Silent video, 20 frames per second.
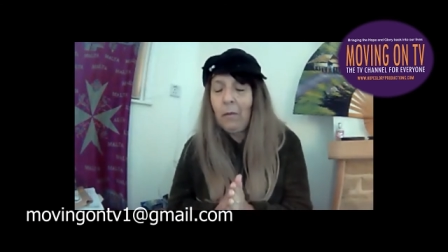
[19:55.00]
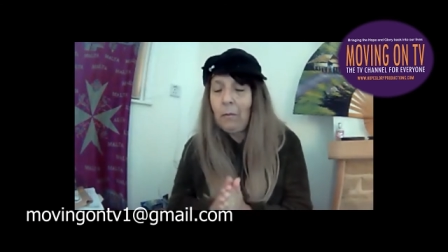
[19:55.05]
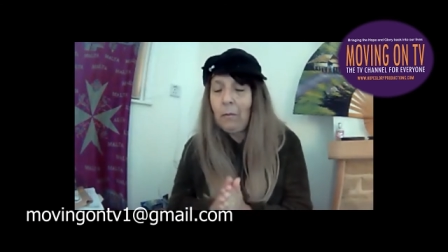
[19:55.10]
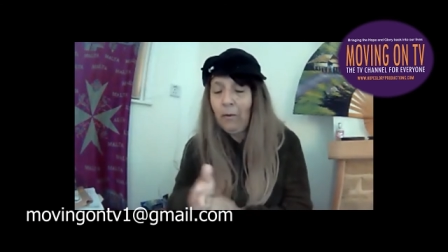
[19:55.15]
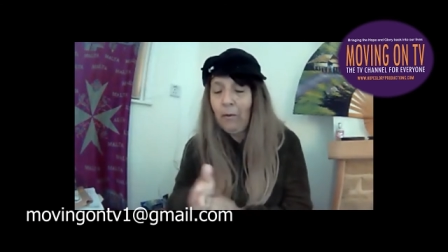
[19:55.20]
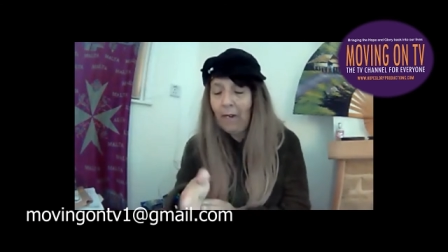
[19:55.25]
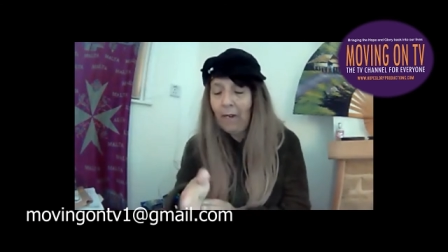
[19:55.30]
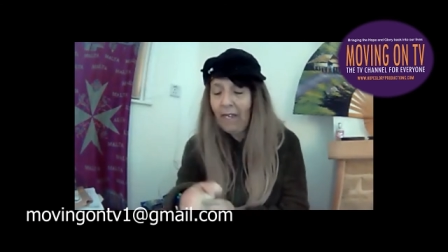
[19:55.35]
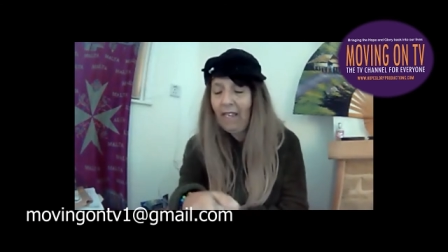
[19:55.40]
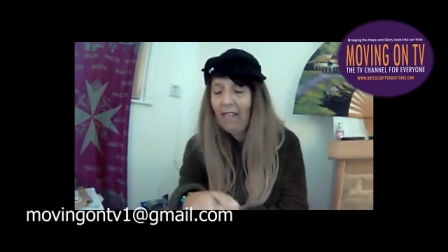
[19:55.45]
to
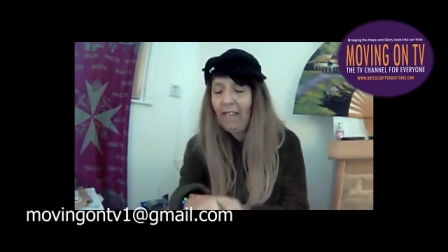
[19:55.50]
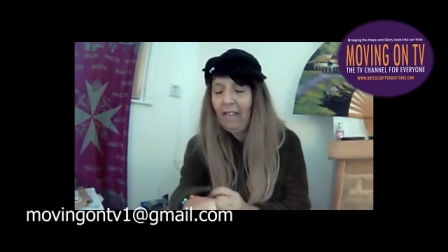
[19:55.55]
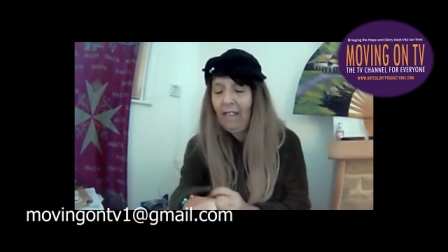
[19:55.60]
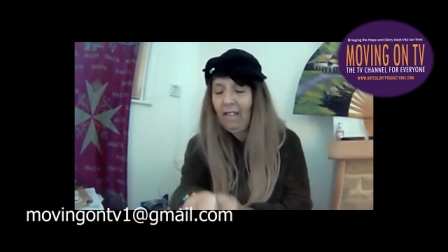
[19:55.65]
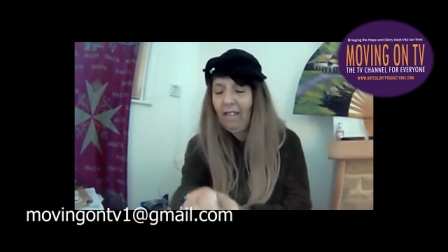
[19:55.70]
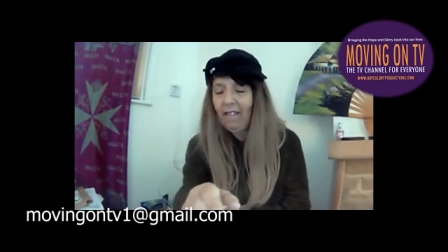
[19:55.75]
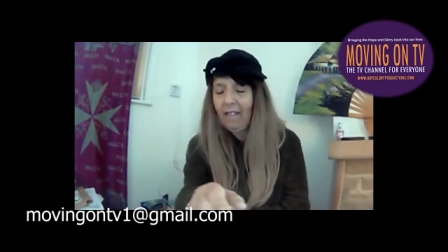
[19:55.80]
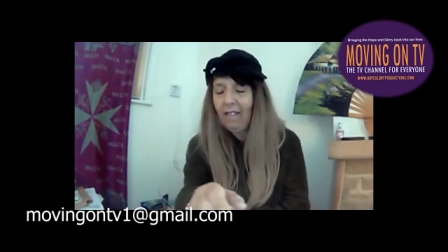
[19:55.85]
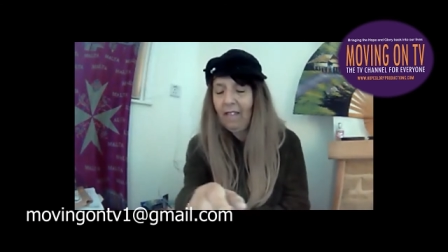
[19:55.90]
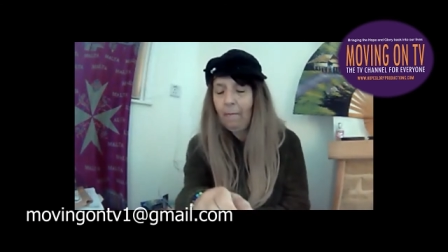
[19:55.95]

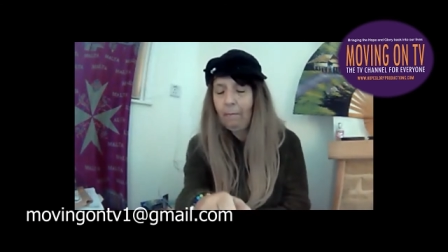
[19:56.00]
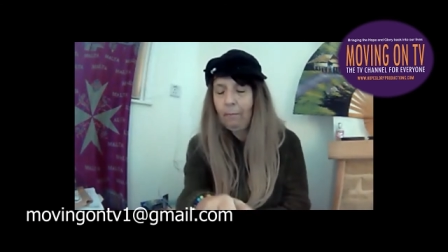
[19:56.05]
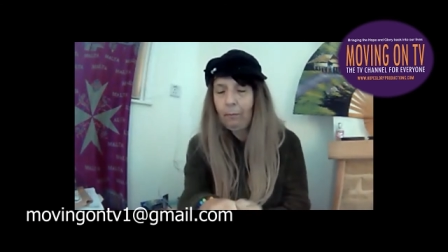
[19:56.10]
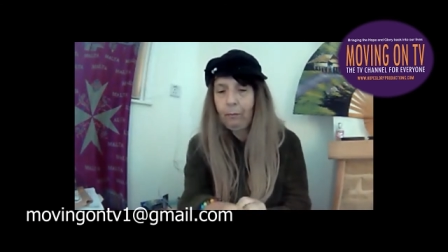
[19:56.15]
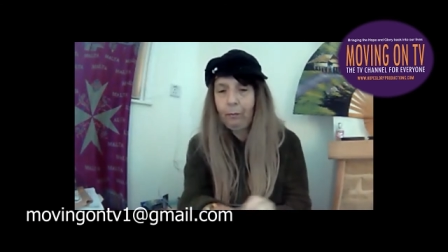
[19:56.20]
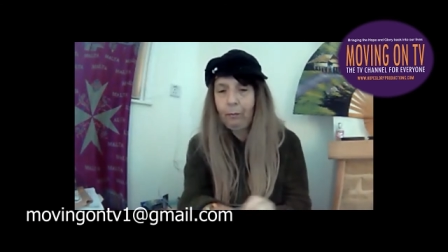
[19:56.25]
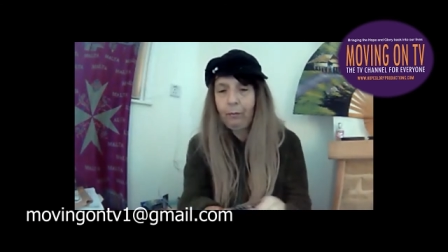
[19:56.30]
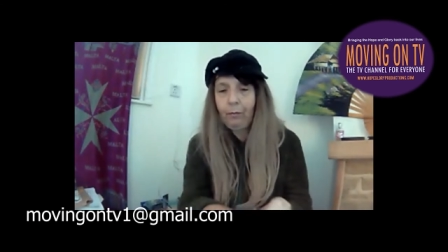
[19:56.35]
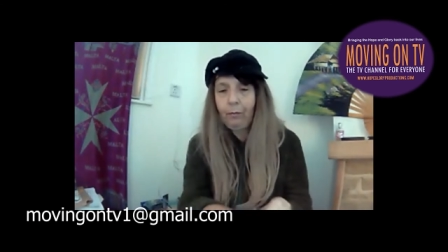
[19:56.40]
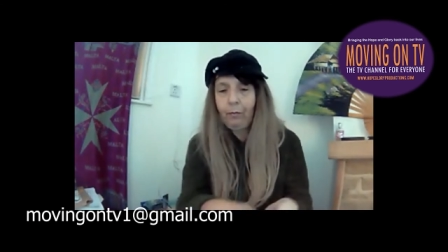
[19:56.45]
breathe
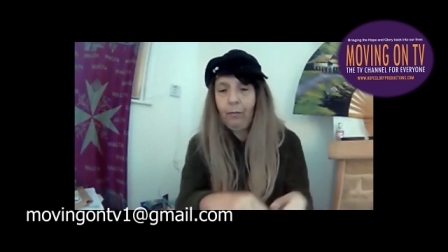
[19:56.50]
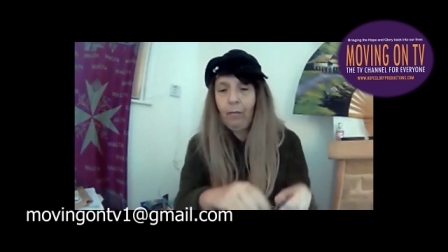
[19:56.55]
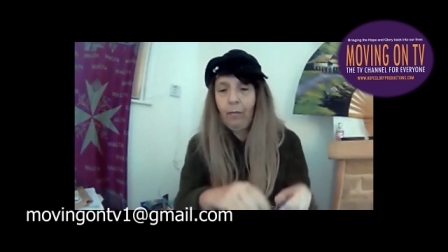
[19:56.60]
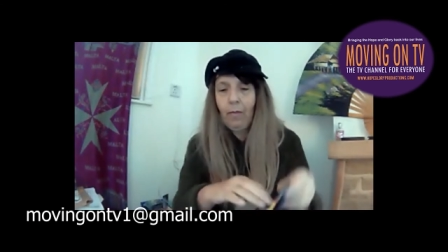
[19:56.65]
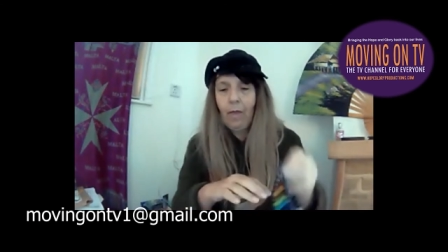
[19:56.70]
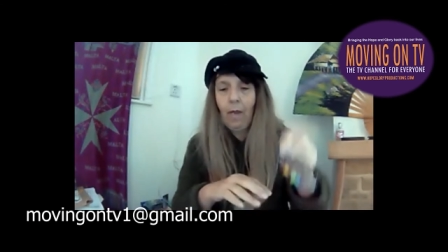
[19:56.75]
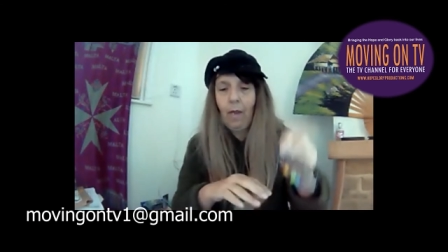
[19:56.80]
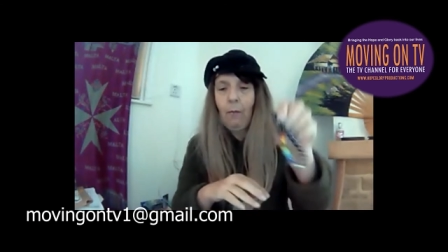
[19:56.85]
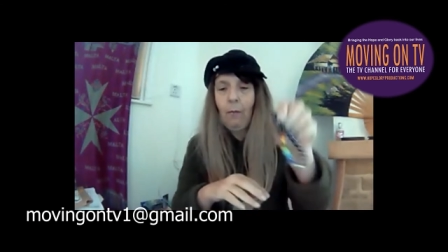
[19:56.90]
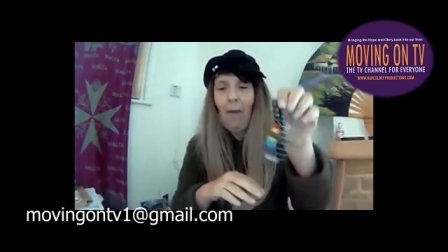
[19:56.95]

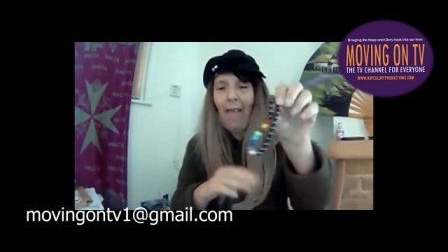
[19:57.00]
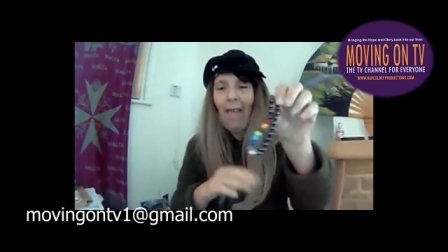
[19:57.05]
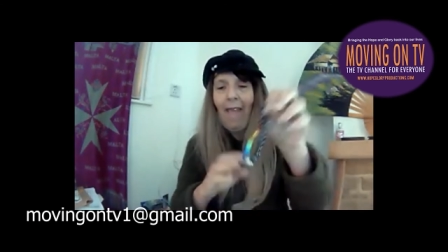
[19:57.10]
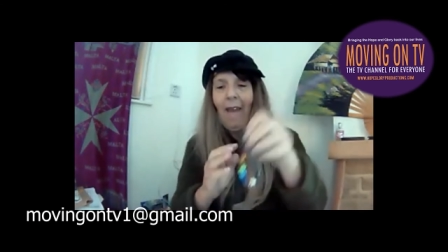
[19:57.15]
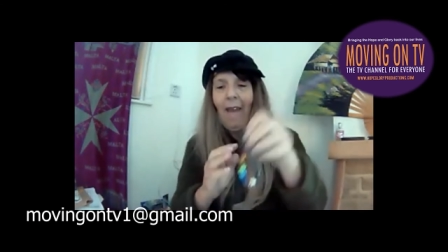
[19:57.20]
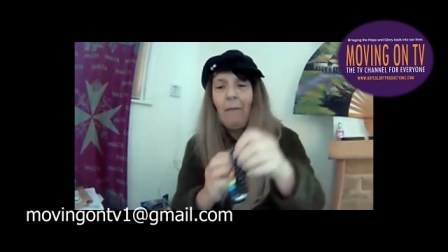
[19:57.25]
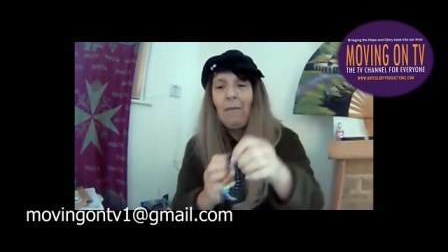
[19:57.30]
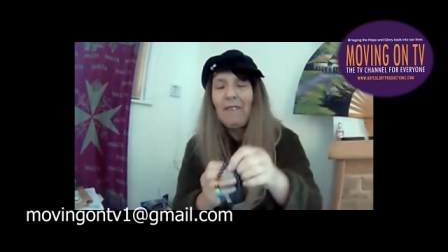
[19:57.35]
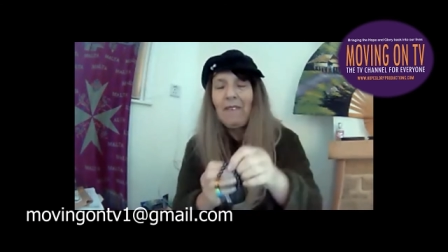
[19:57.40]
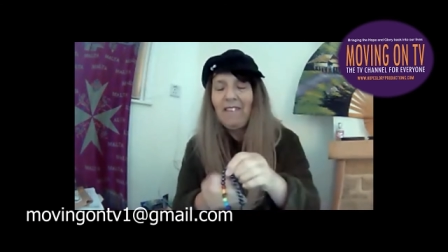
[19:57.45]
my
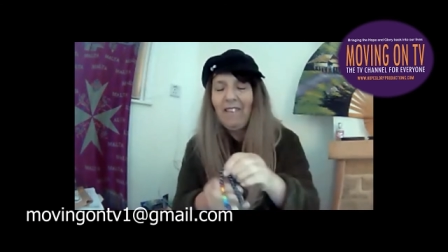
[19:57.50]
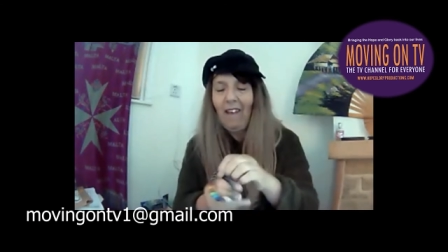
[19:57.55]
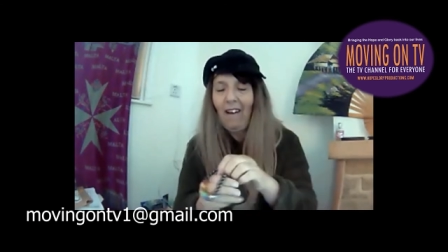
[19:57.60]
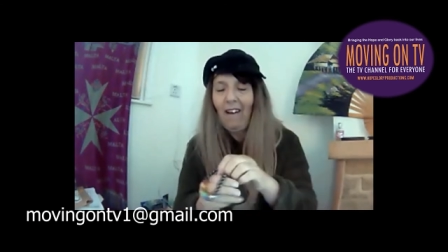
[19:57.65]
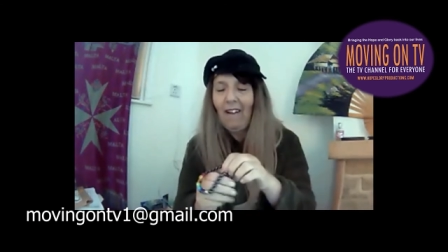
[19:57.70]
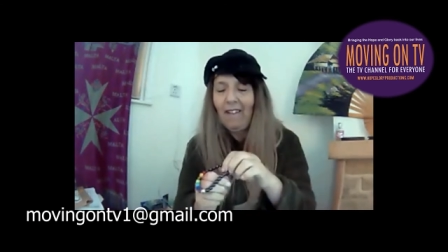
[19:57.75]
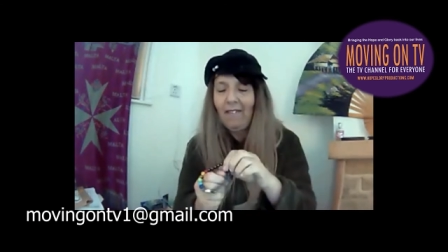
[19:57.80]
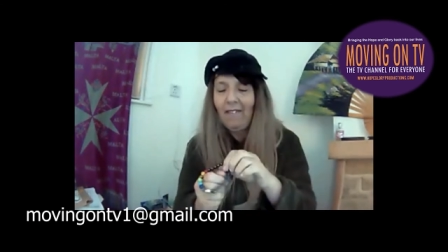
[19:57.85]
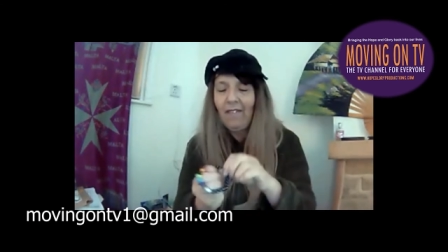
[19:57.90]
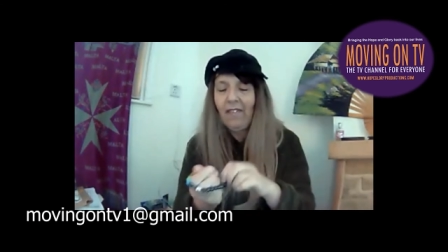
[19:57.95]

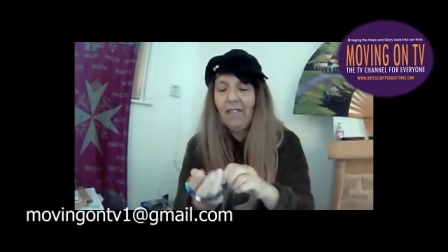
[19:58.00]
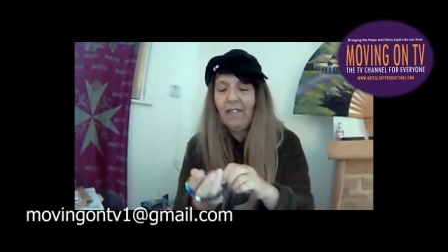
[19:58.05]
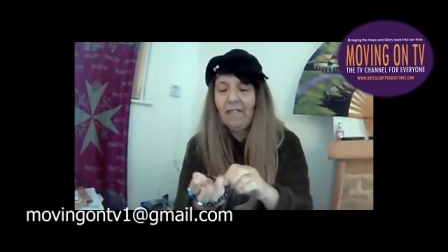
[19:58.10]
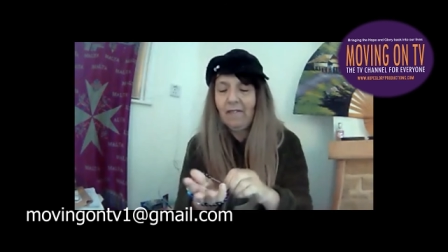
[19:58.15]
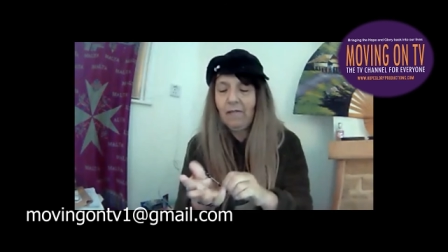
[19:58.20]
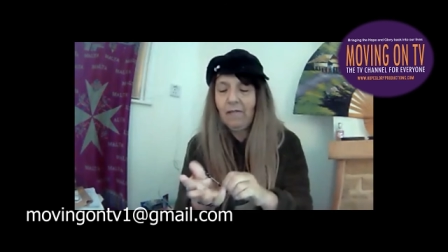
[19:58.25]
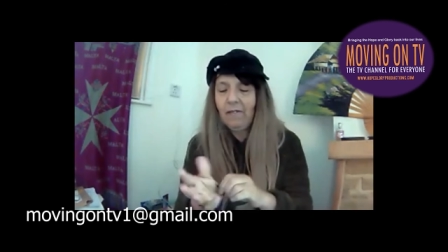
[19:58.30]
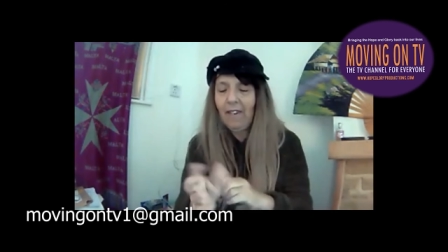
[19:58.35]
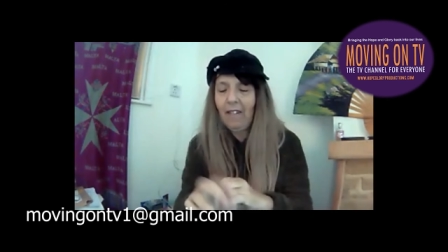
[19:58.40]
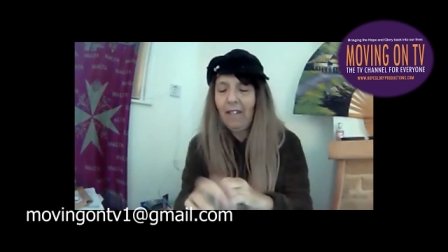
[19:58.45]
hematite,
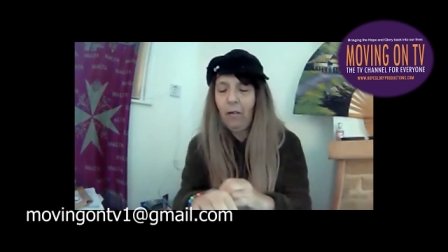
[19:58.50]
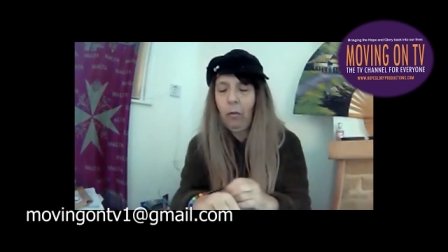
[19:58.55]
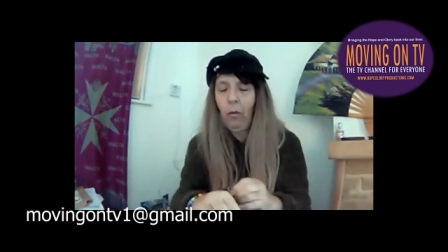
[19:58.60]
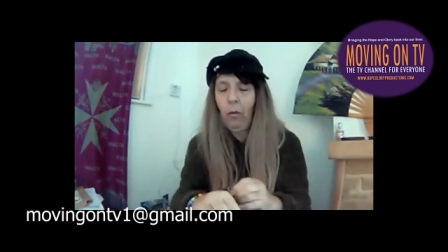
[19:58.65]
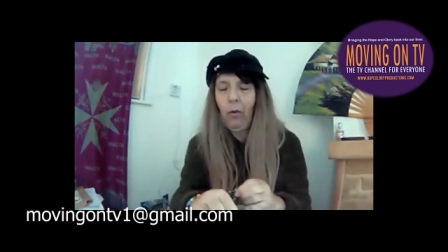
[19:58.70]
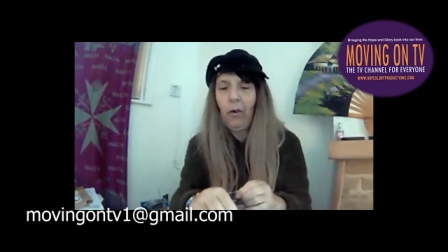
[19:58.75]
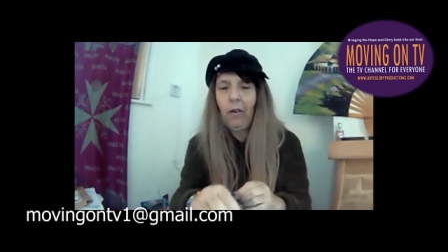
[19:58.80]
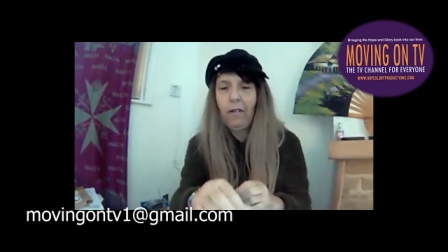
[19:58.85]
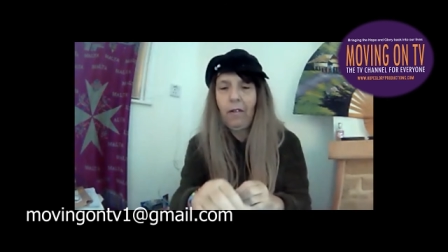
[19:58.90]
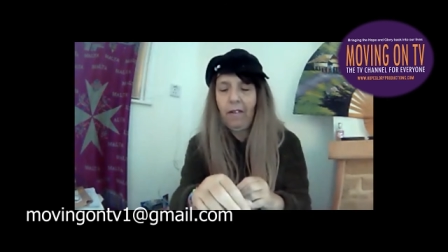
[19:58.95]
drink
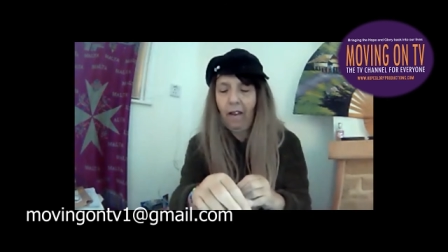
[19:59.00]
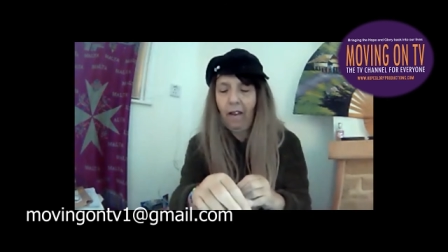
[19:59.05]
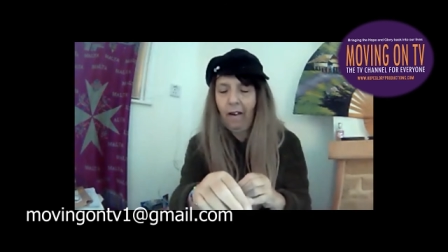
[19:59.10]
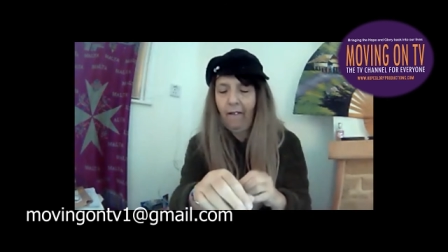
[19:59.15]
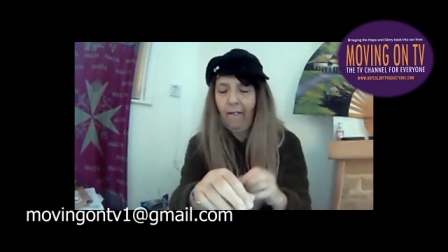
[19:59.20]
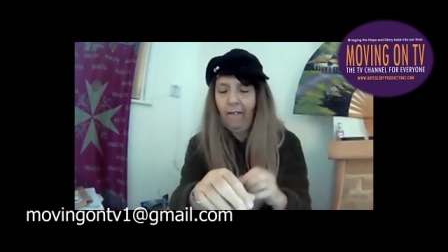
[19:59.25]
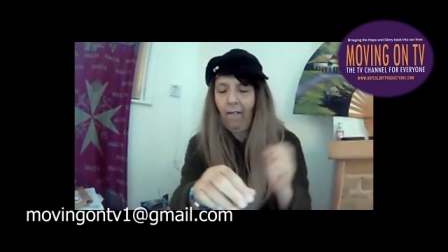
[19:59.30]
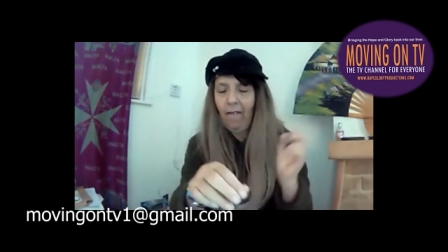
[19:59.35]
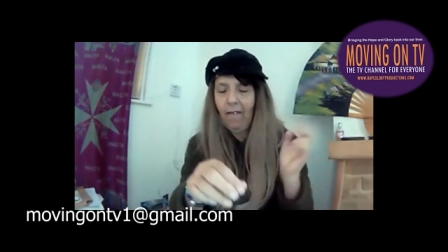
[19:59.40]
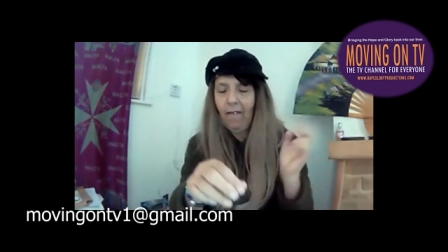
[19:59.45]
water.